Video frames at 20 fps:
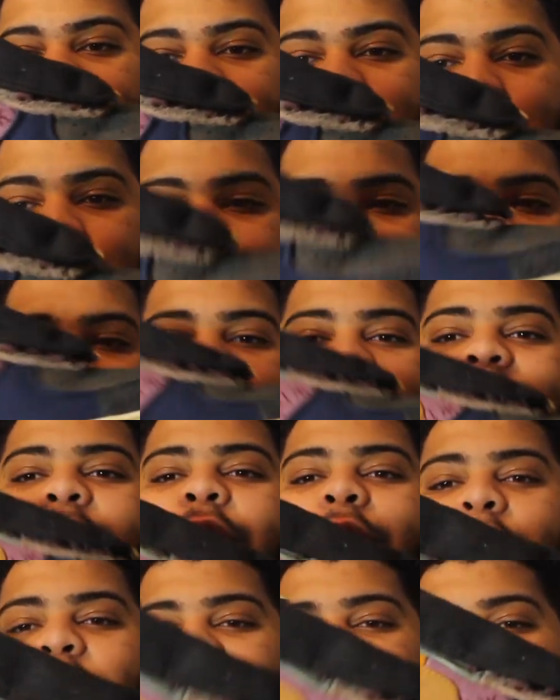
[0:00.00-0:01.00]
shoe and your
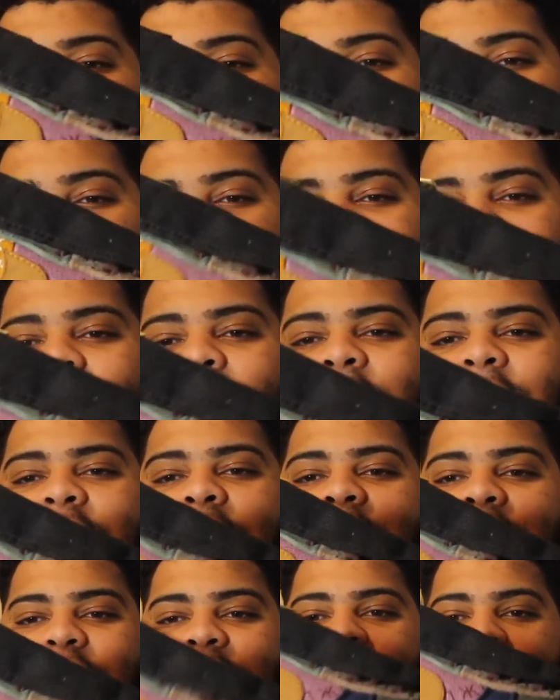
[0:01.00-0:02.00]
overall opinions
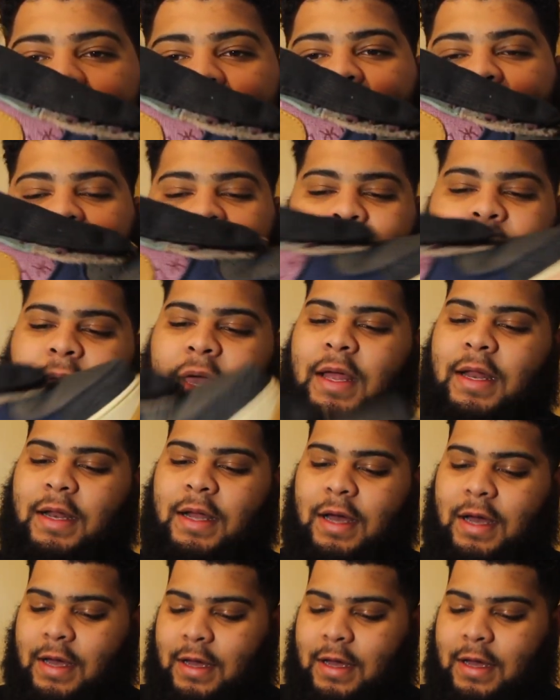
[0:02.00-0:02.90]
on the shoe. And